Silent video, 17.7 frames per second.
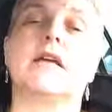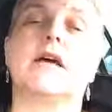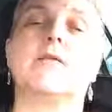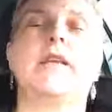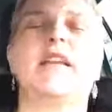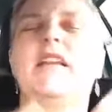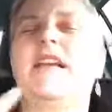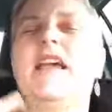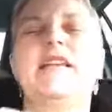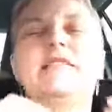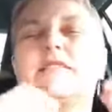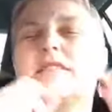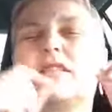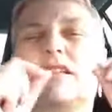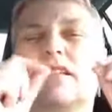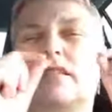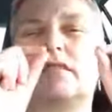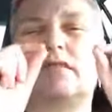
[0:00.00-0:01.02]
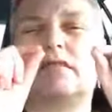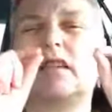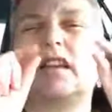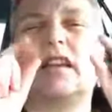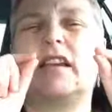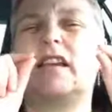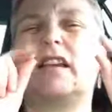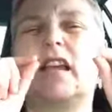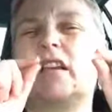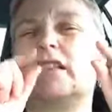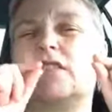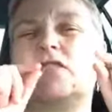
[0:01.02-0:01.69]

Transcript: I mean, it can get